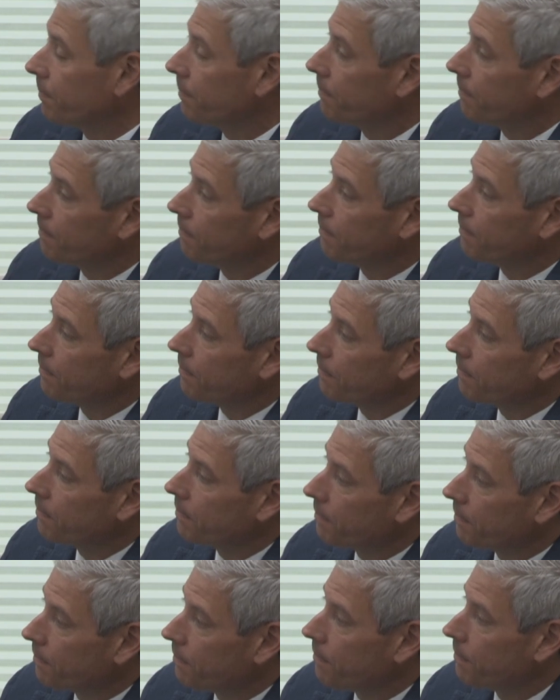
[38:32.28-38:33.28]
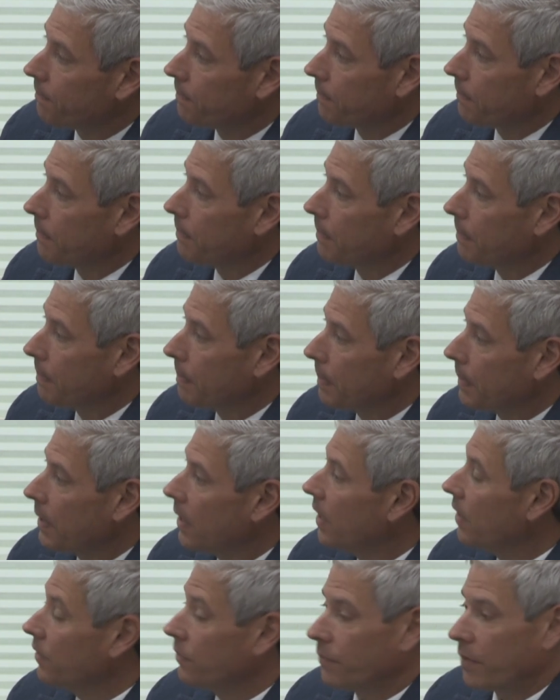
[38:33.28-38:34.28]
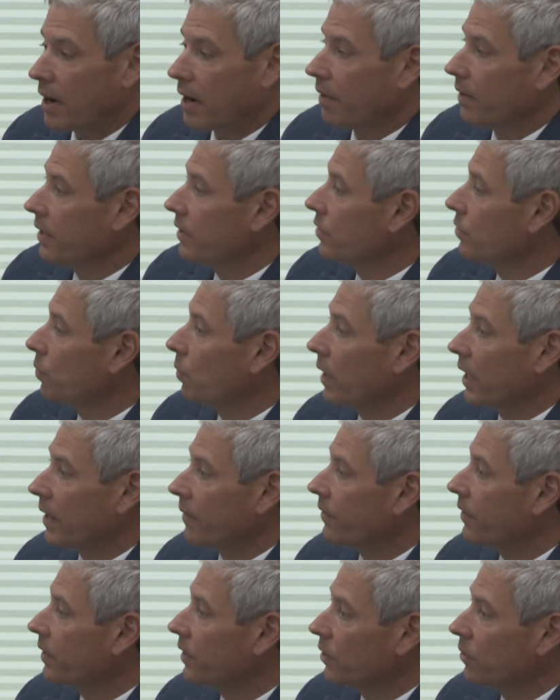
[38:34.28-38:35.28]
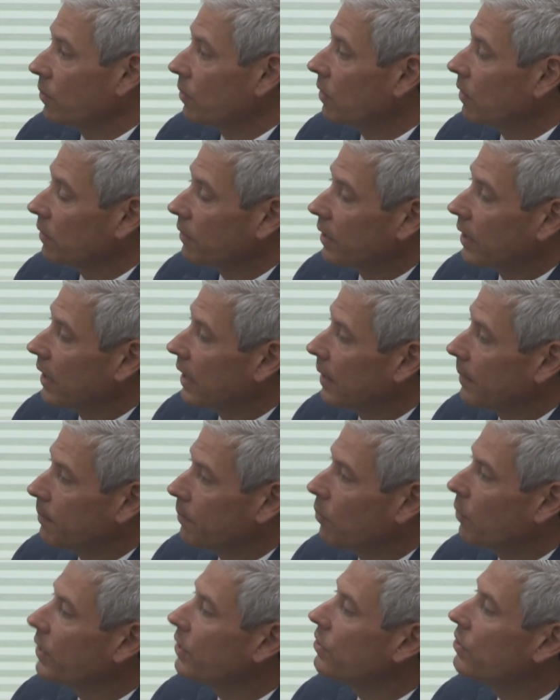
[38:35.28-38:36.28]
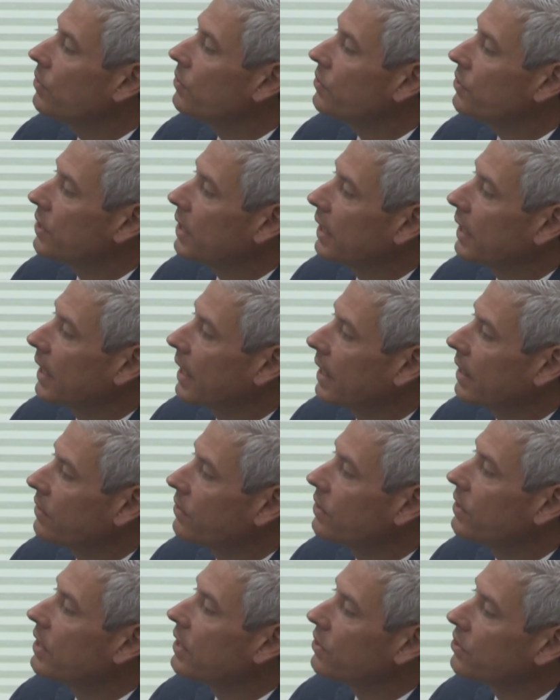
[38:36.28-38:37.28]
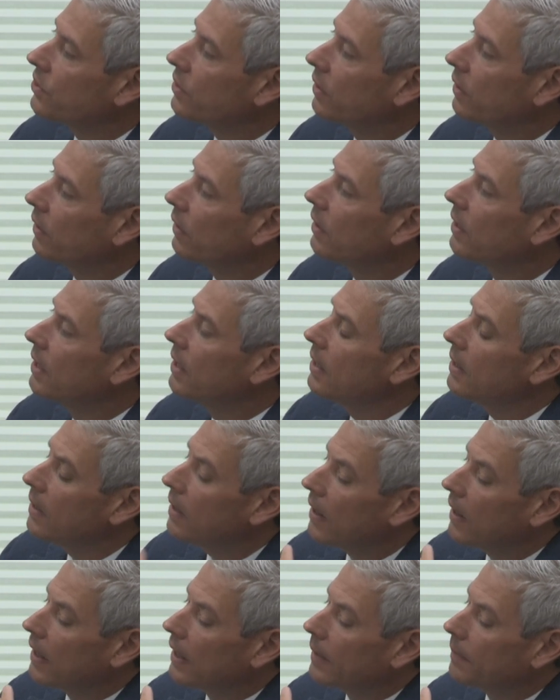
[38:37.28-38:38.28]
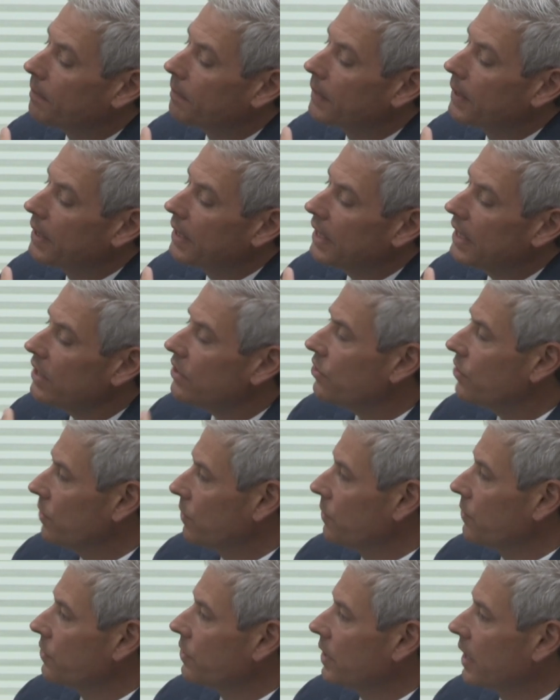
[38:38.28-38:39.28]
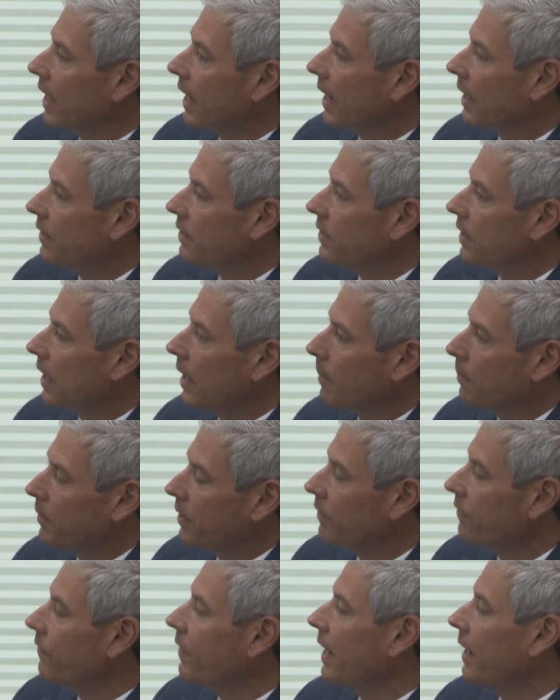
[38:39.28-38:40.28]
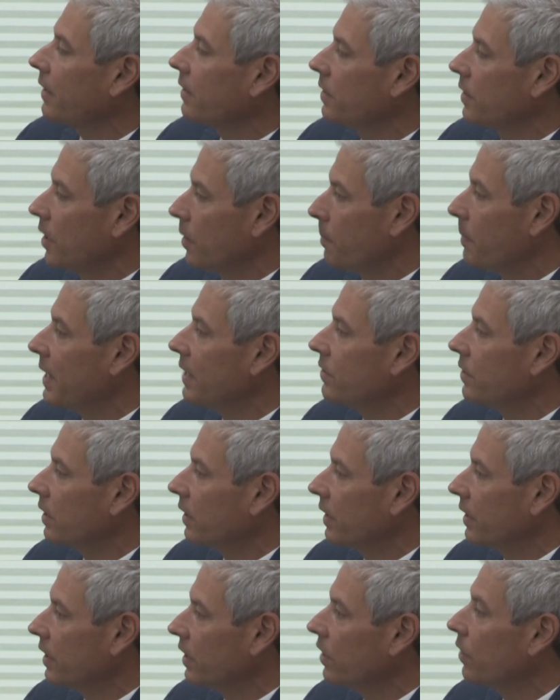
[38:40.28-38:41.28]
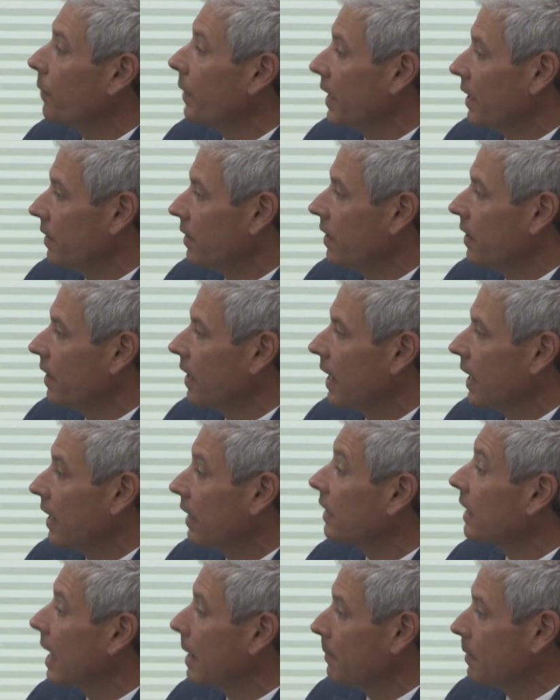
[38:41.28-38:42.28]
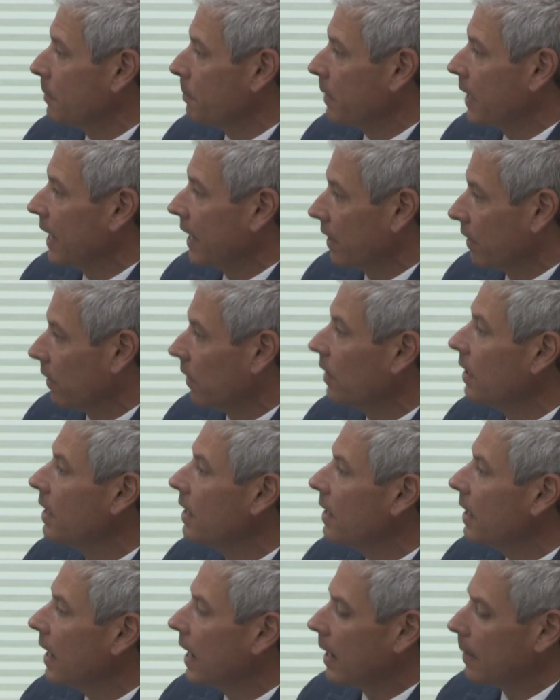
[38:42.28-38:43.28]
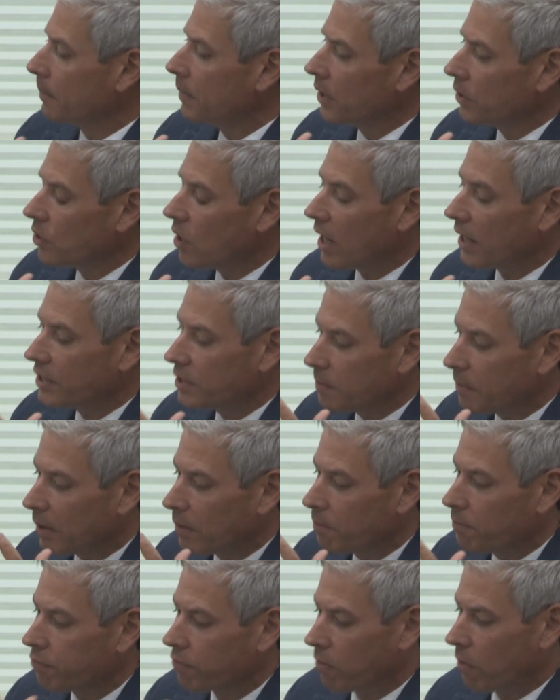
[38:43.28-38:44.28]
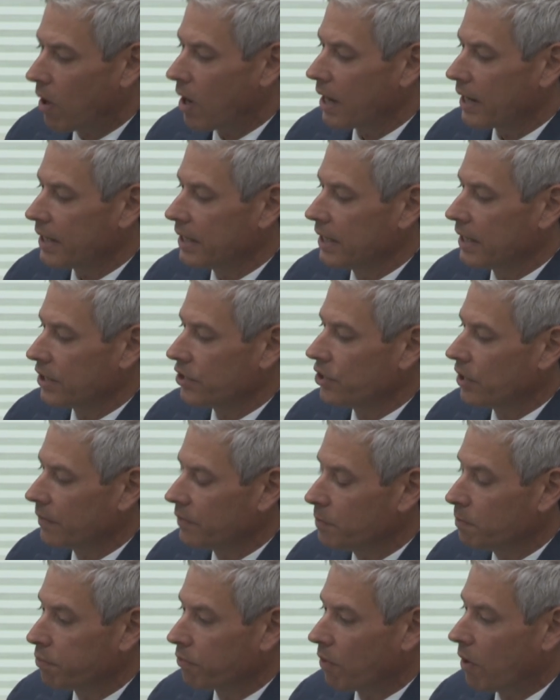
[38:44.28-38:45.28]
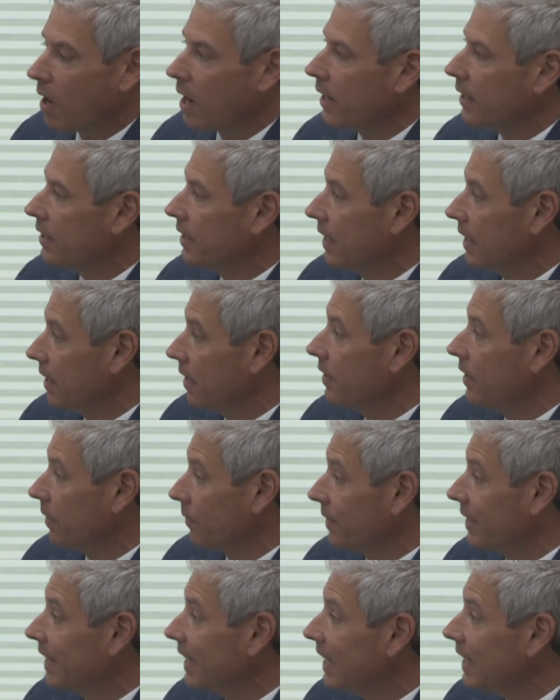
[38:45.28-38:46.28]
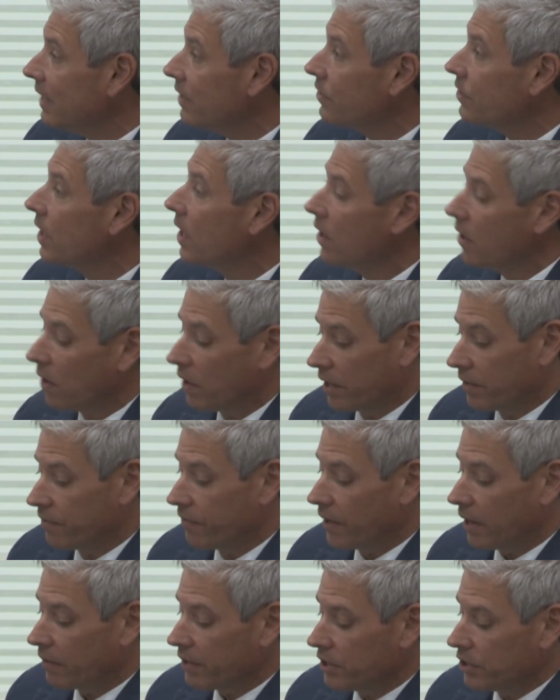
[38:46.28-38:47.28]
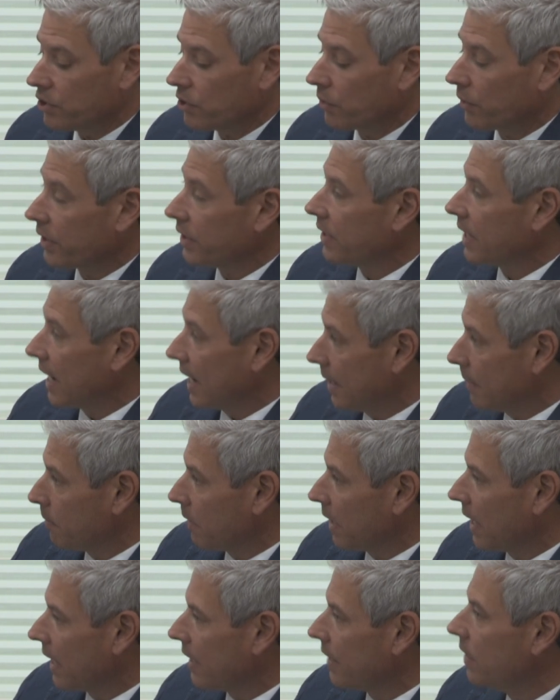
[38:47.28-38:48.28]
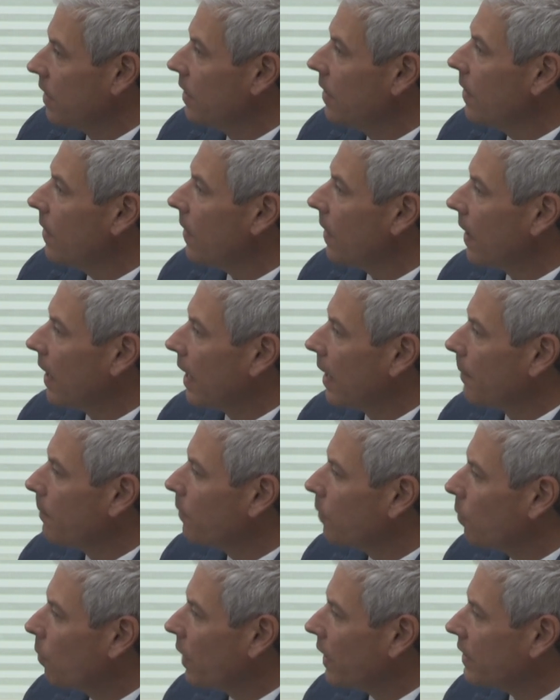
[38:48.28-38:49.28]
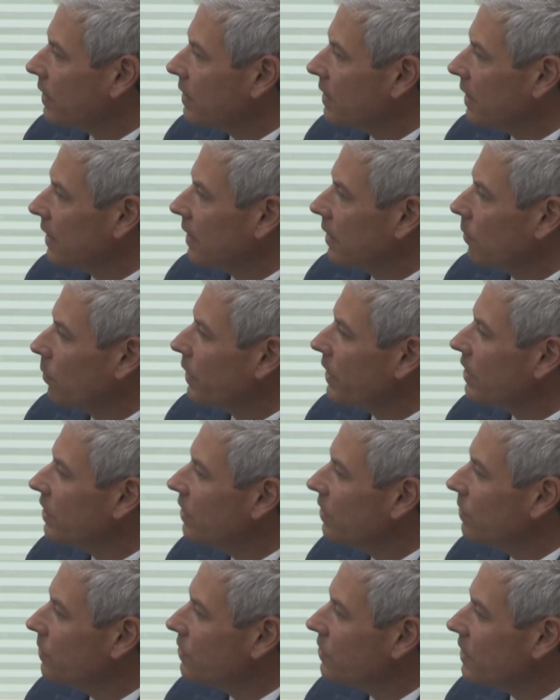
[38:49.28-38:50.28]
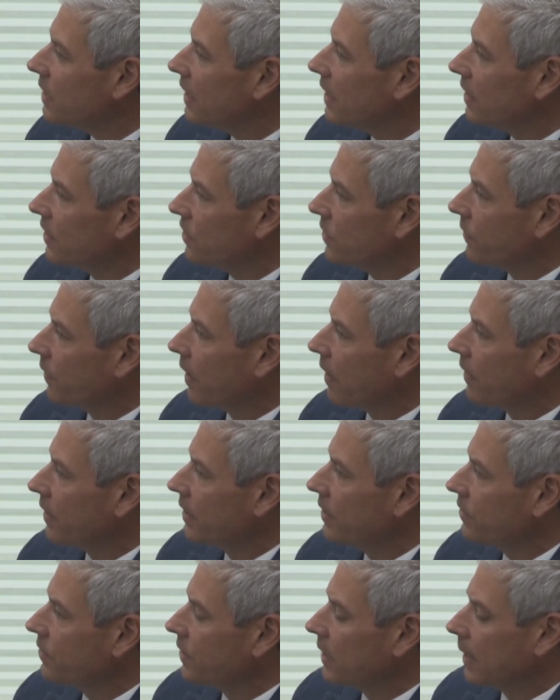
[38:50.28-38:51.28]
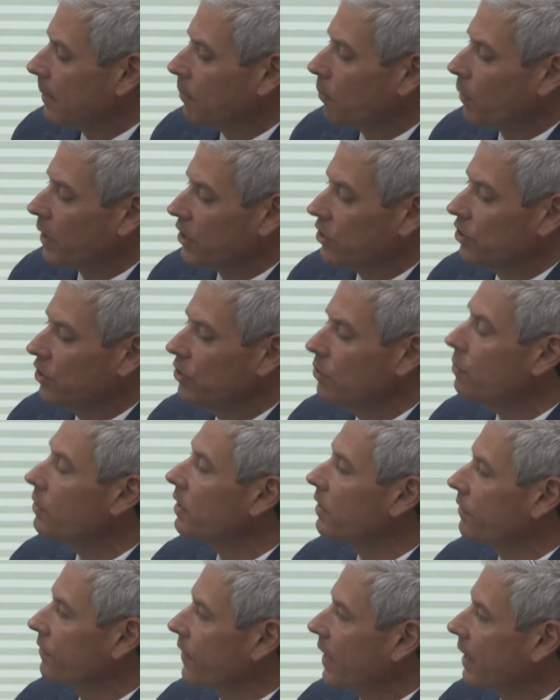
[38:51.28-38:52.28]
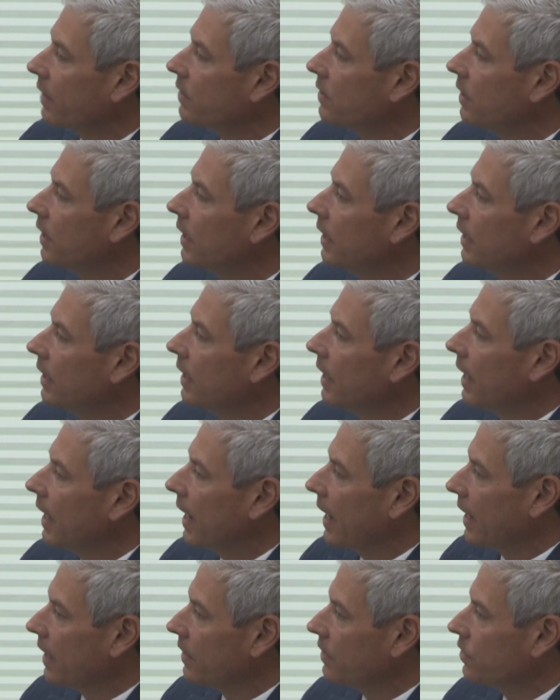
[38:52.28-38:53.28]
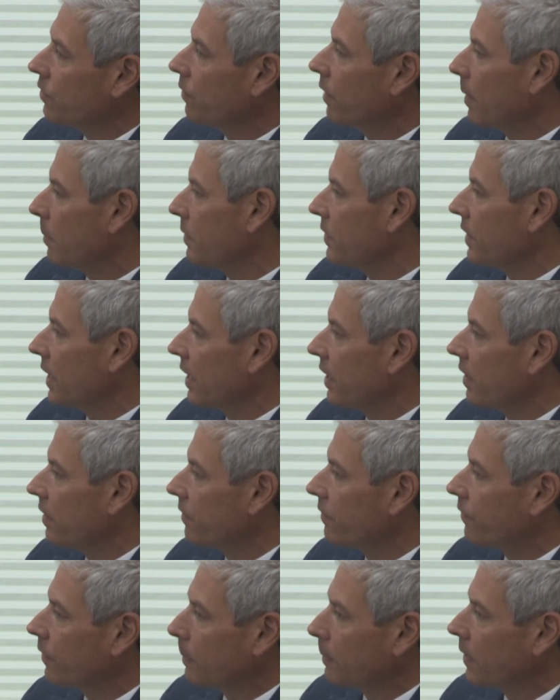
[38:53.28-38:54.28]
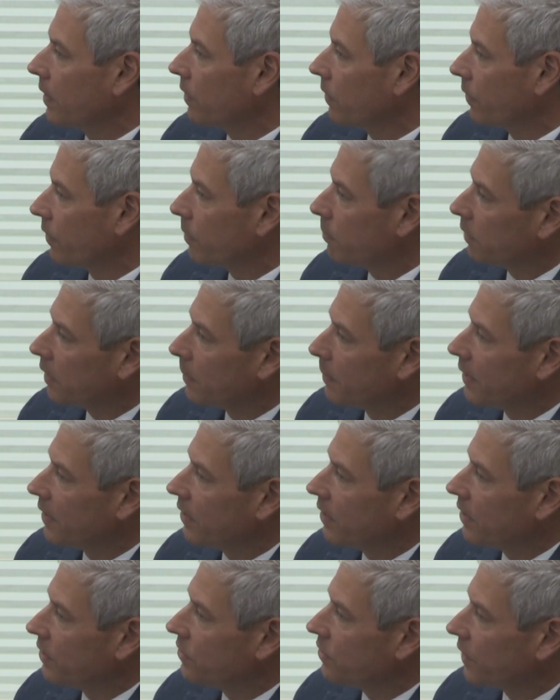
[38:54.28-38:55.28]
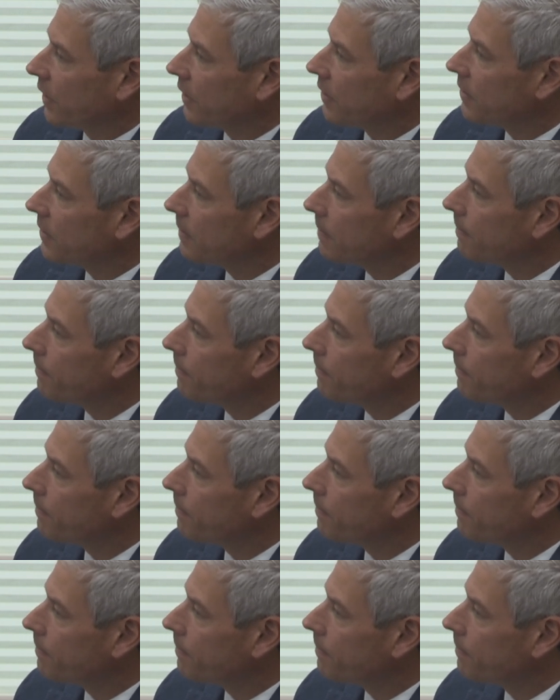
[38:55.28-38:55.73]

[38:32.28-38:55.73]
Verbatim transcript: You mean in terms of infrastructure? As far as whatever your um, what you see as additional um, issues that um, would affect you know basically the UN uh, climate panel um, talks about broad initiatives, broad you know needs on a very short timeline. Um, what uh, what do you see as far as um, what you could affect as a representative from the third Plymouth district?